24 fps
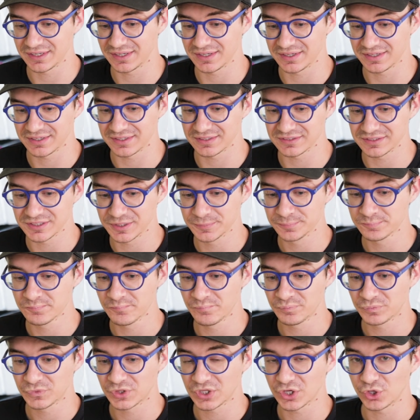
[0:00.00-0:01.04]
And
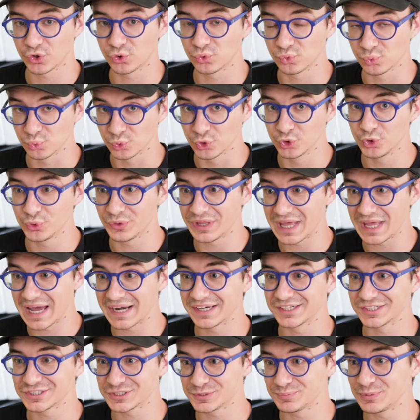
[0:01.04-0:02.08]
through that
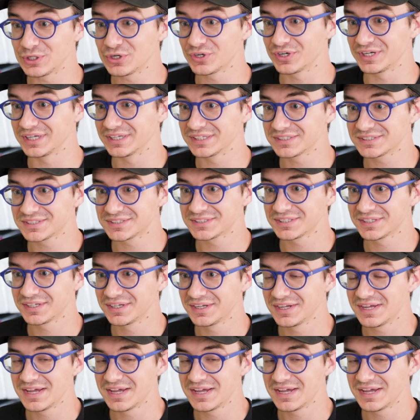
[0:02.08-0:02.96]
experience,